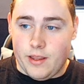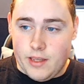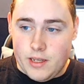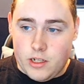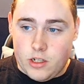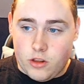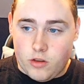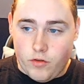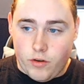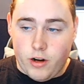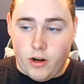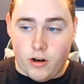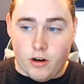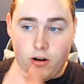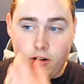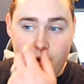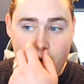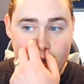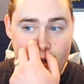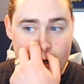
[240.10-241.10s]
these 3 are
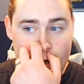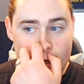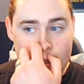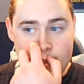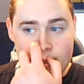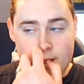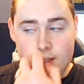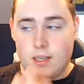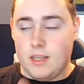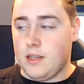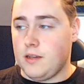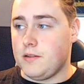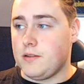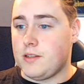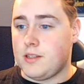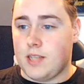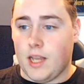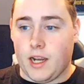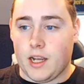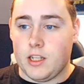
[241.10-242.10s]
already on the
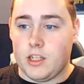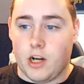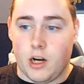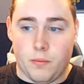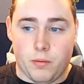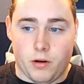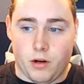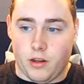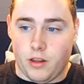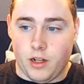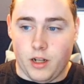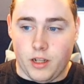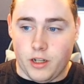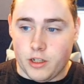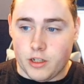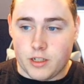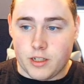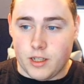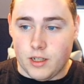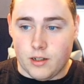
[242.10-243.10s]
secondary part of the
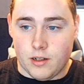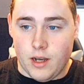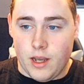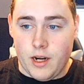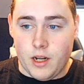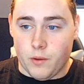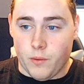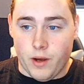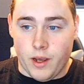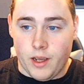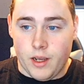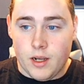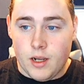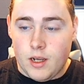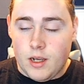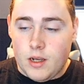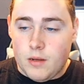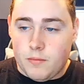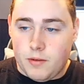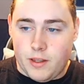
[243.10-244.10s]
leader skill anyway.
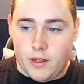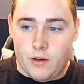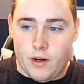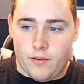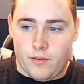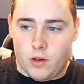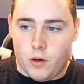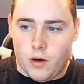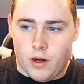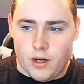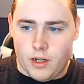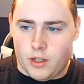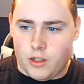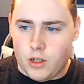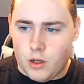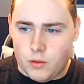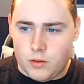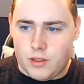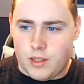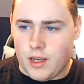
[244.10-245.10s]
But then you have Gohan and
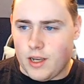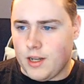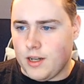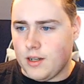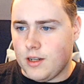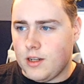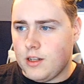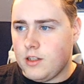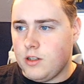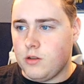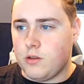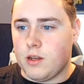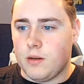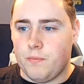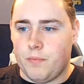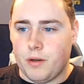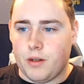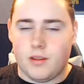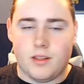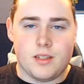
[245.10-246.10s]
Goten. You can
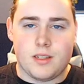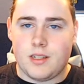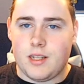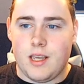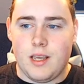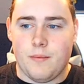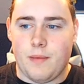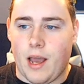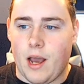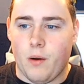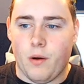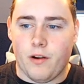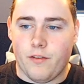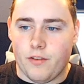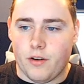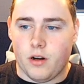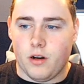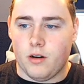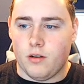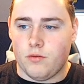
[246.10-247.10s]
build this team
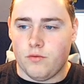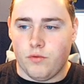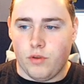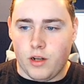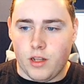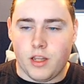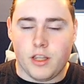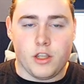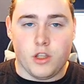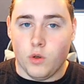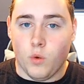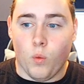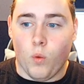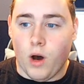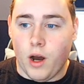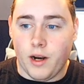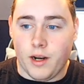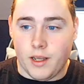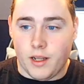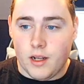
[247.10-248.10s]
however really you
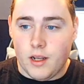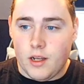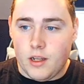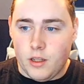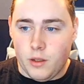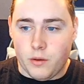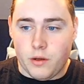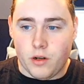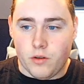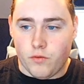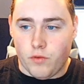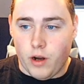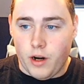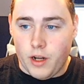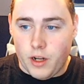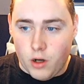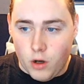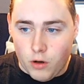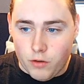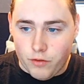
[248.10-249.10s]
want it. You can run
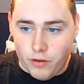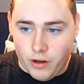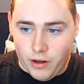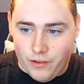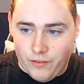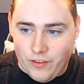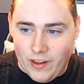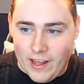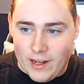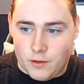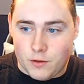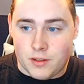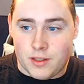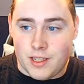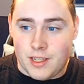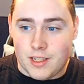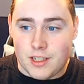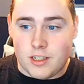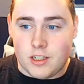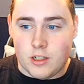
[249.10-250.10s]
it over in a flash with
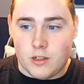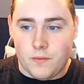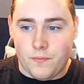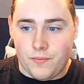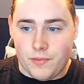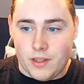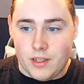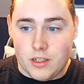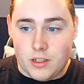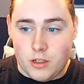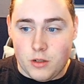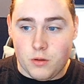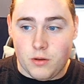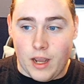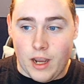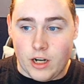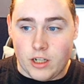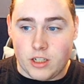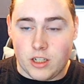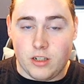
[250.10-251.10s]
these 2. These 2
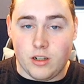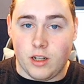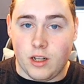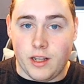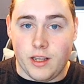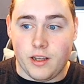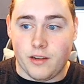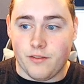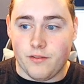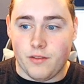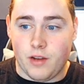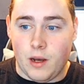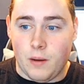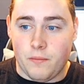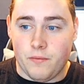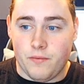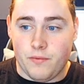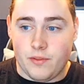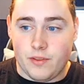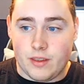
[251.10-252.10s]
actually link up
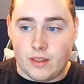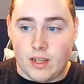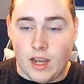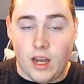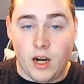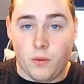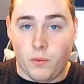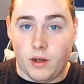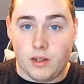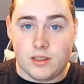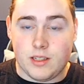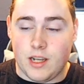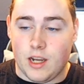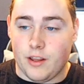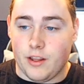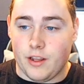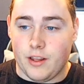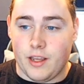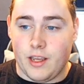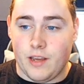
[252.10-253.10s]
kind of well
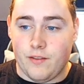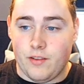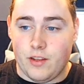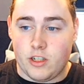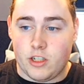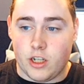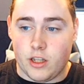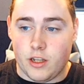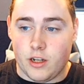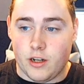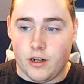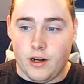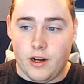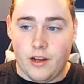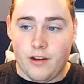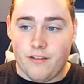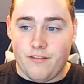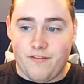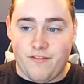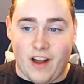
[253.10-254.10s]
together. They give each other
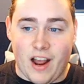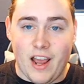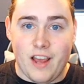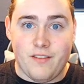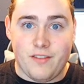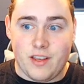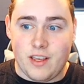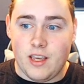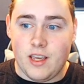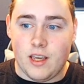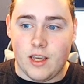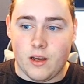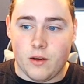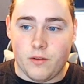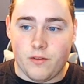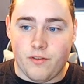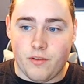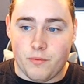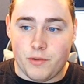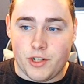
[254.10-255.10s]
5 key
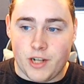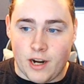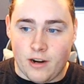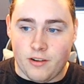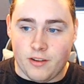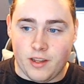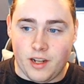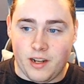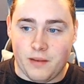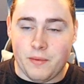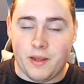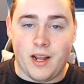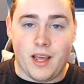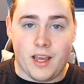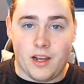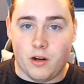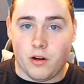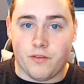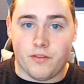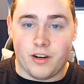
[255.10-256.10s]
from Shattering the Limit
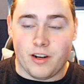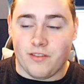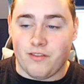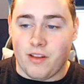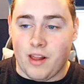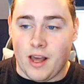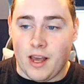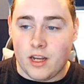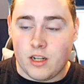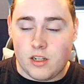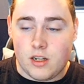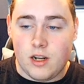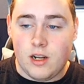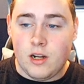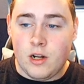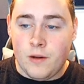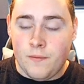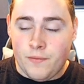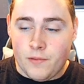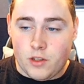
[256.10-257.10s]
and over in a flash.
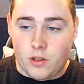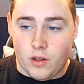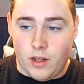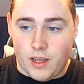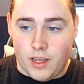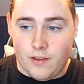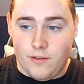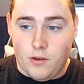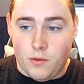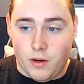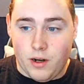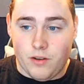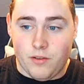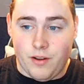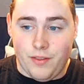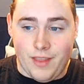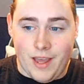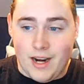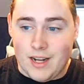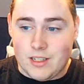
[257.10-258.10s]
So like if you want to
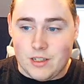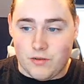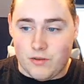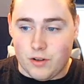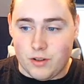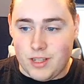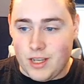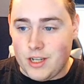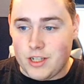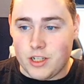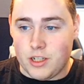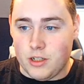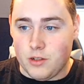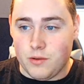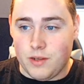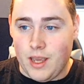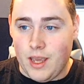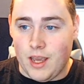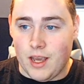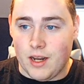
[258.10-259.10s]
run that as a rotation, you
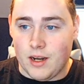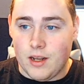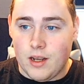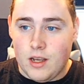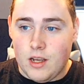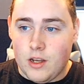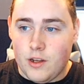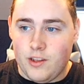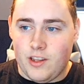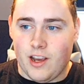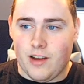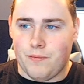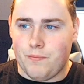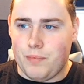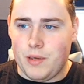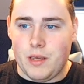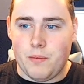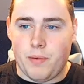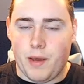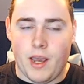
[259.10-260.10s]
can. You have
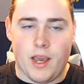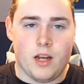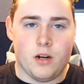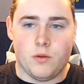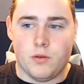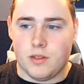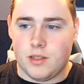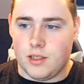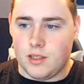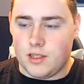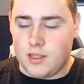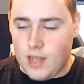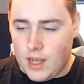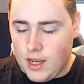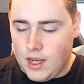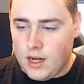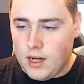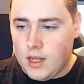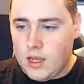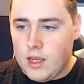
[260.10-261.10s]
B-Pan, who is
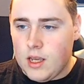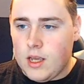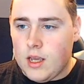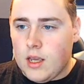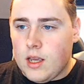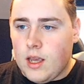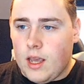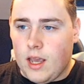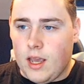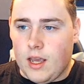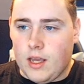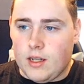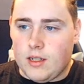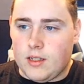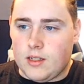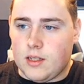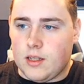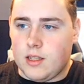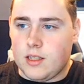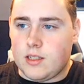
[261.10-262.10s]
insane. And
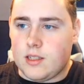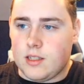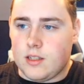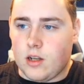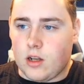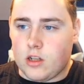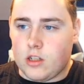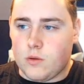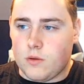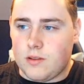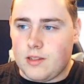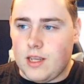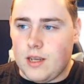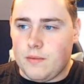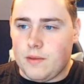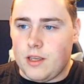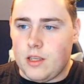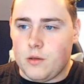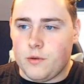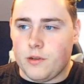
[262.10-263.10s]
this is also a team
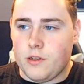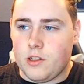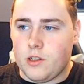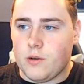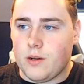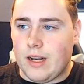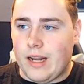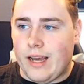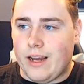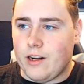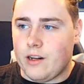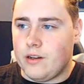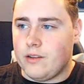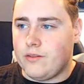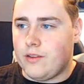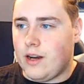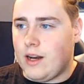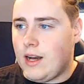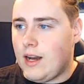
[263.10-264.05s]
that you can do a lot of